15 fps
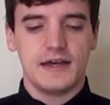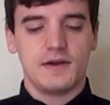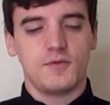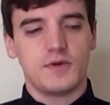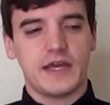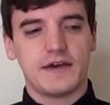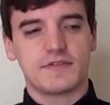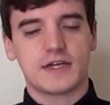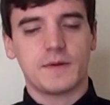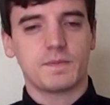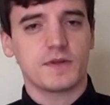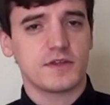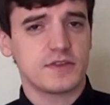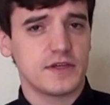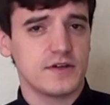We have a
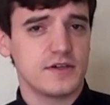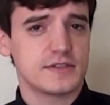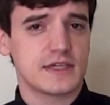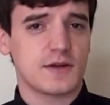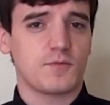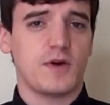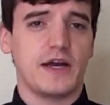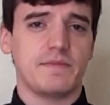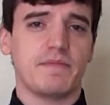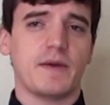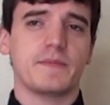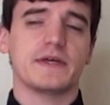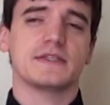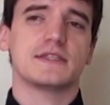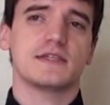couple of theories on why
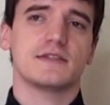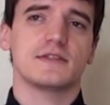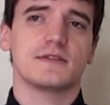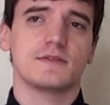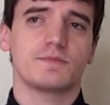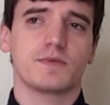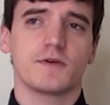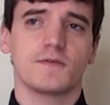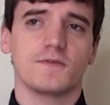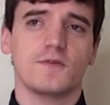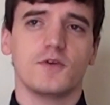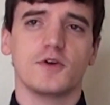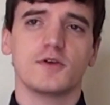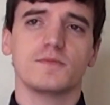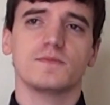maybe it didn't
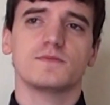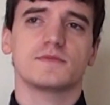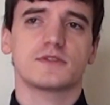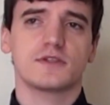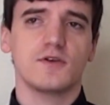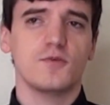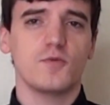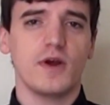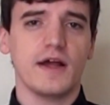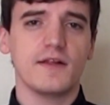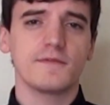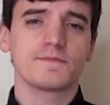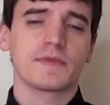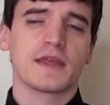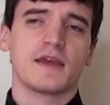perform so
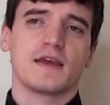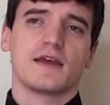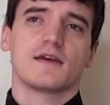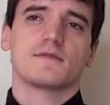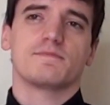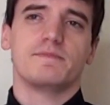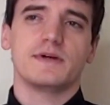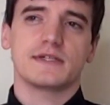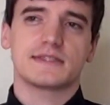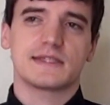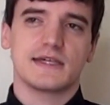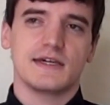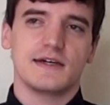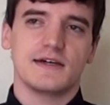well, but